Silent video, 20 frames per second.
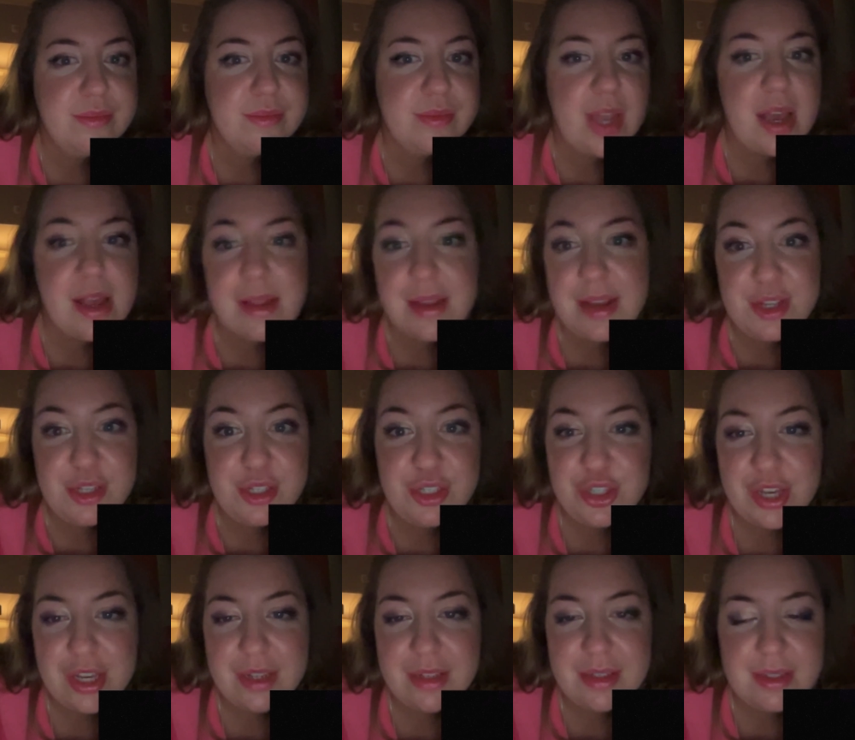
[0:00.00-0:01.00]
Ella
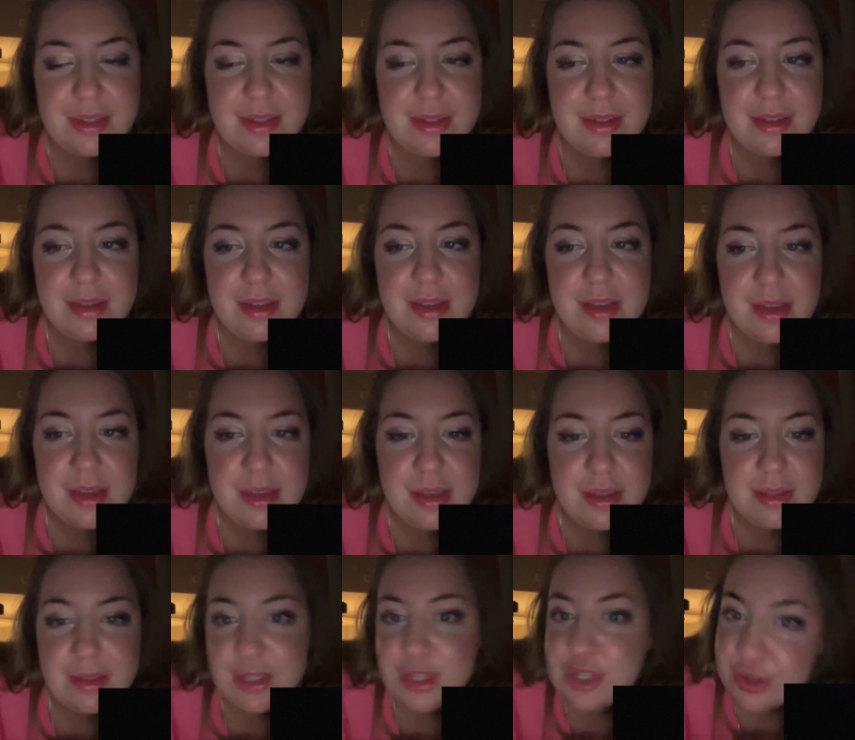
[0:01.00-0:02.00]
Enchanted,
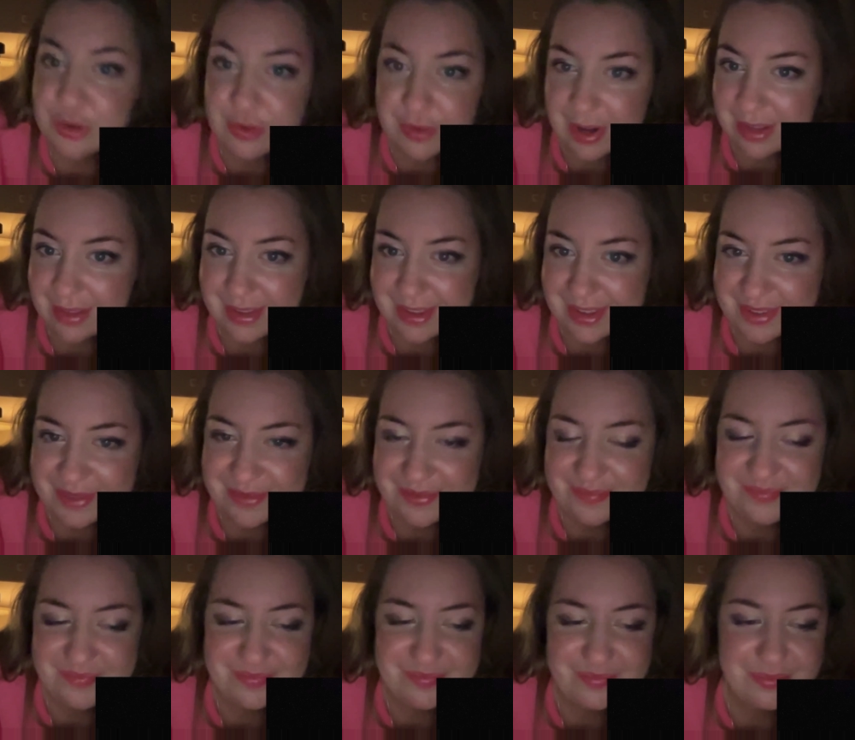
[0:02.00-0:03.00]
Cinderella.
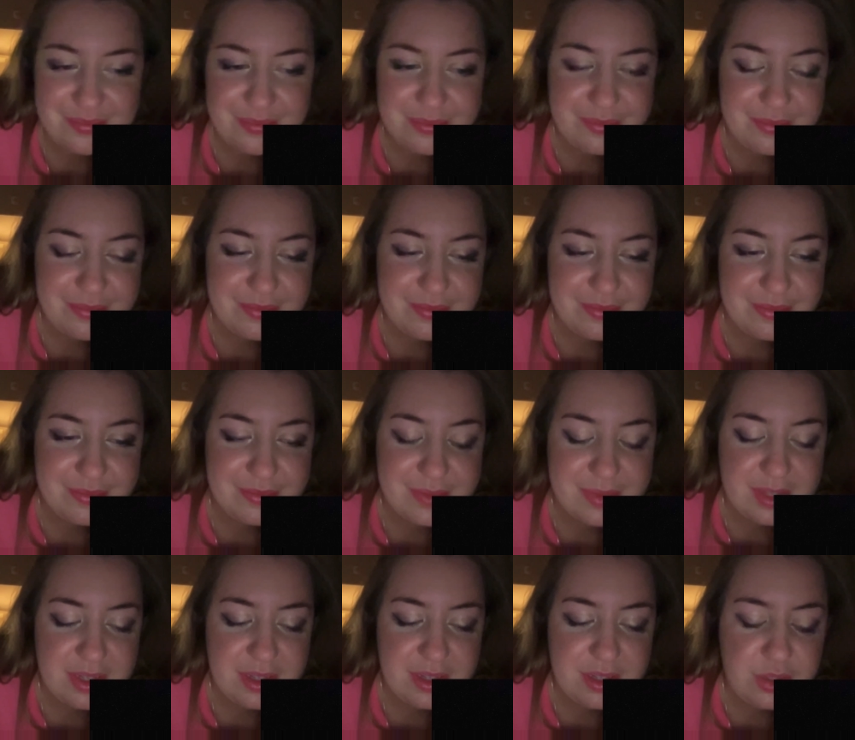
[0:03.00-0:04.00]

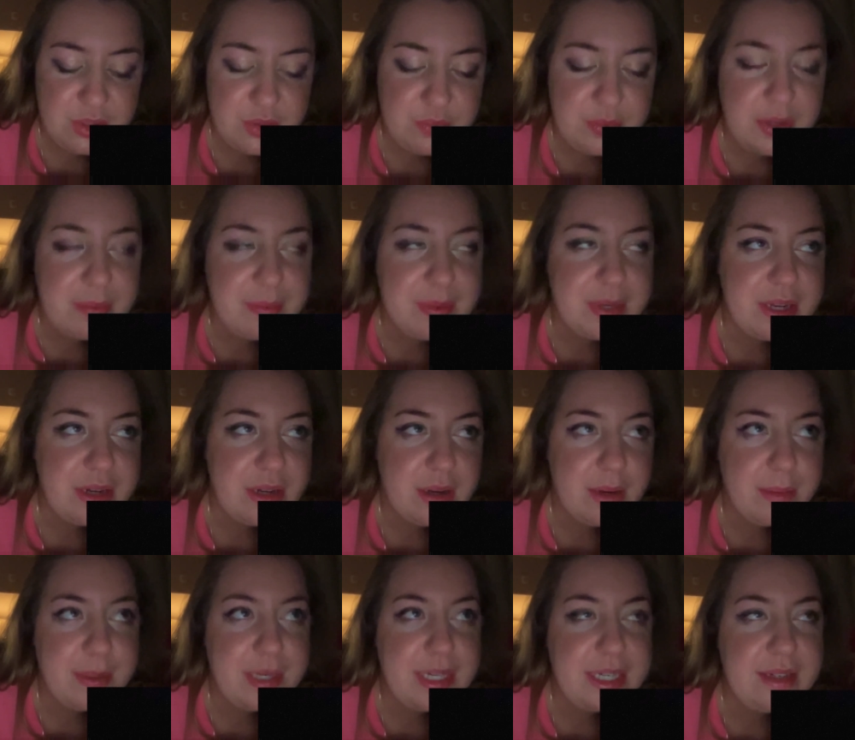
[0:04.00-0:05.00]
It's just weird being her
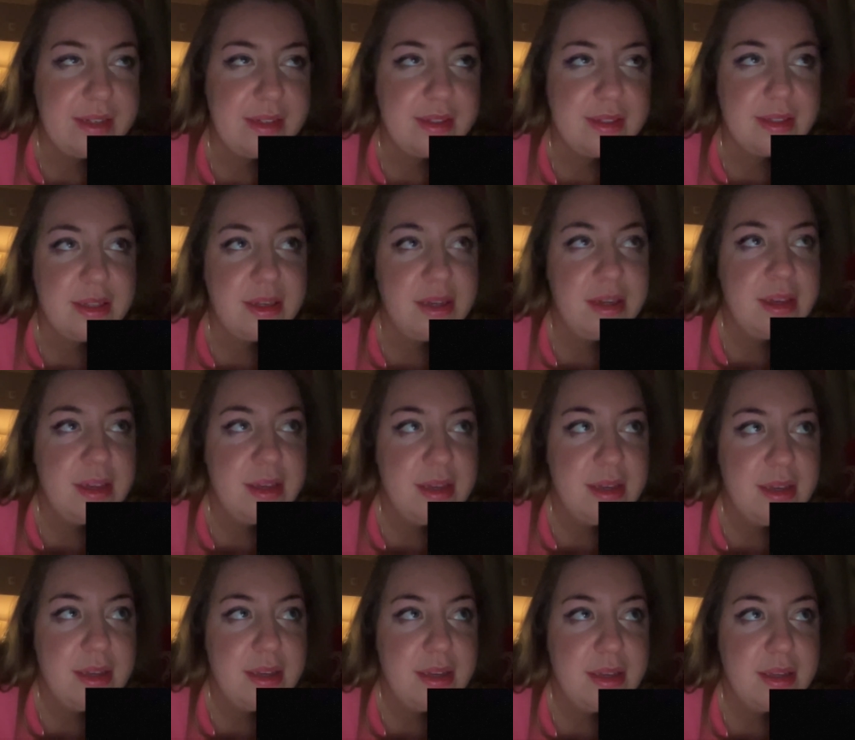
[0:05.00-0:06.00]
because
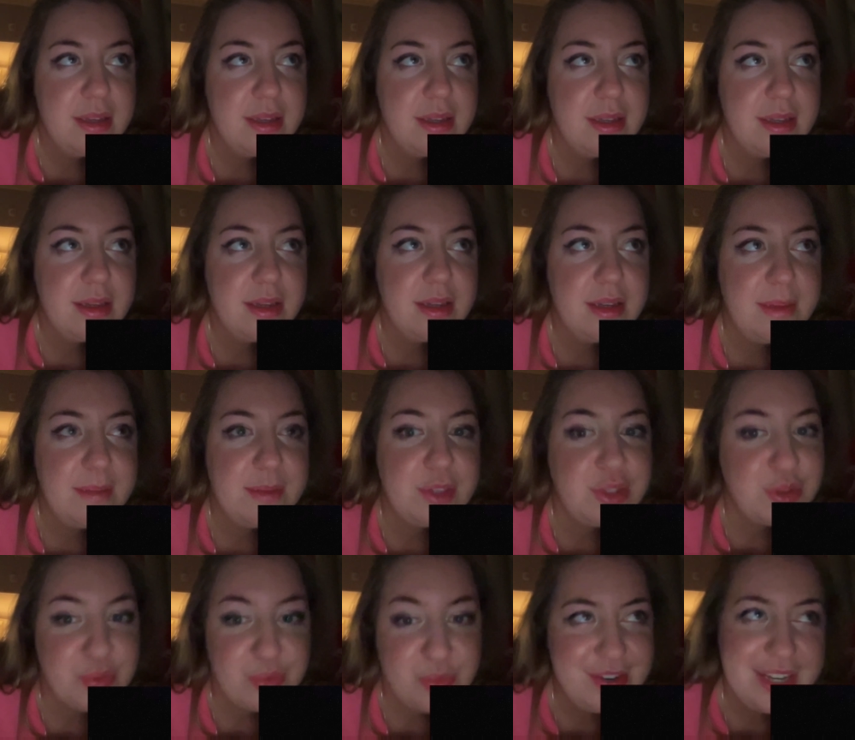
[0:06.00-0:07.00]
I'm
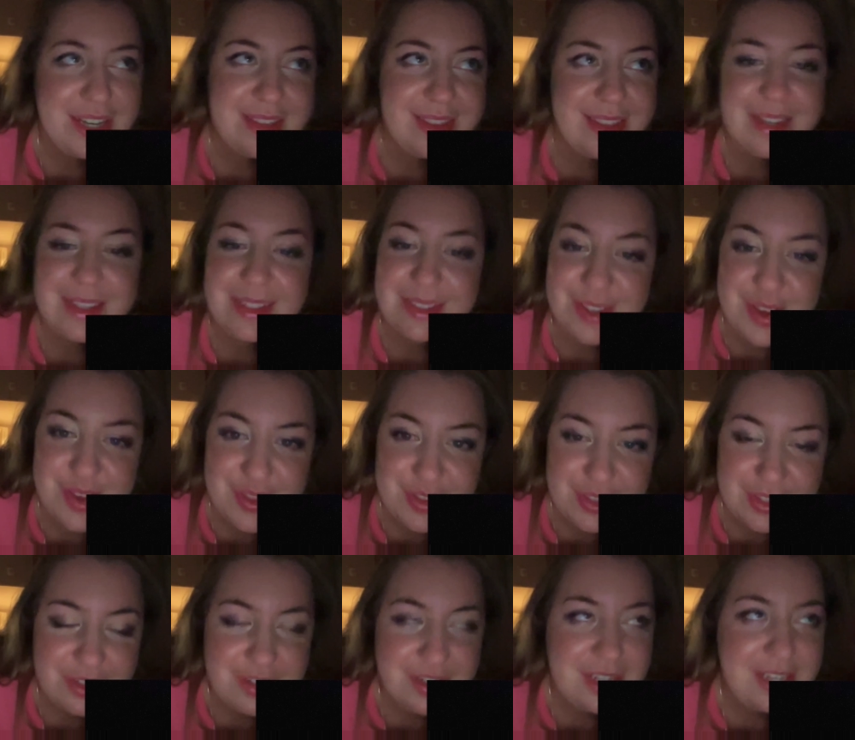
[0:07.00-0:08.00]
such a freak that's on the
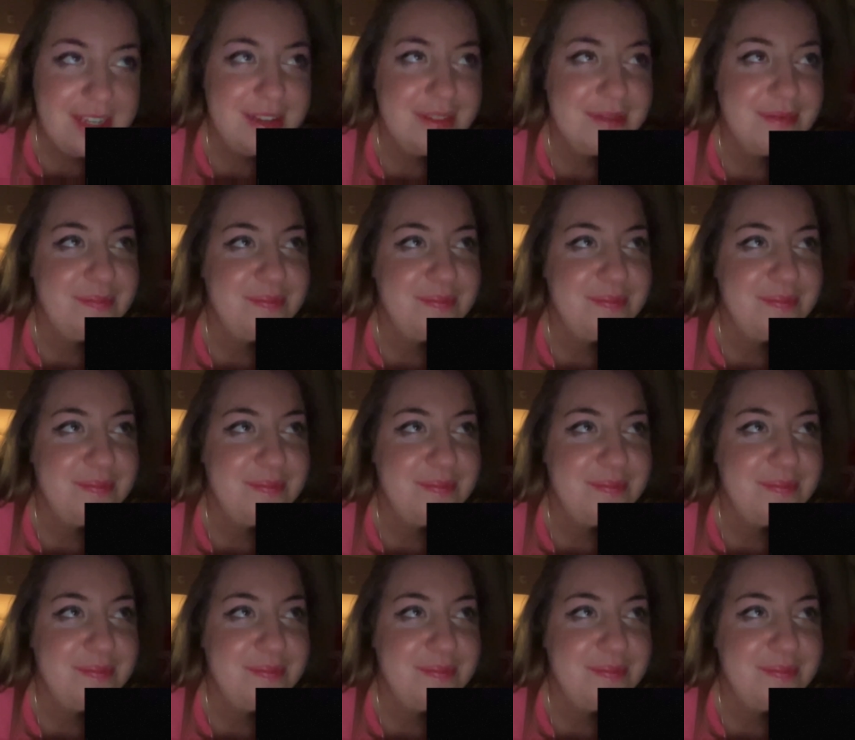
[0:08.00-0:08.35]
street.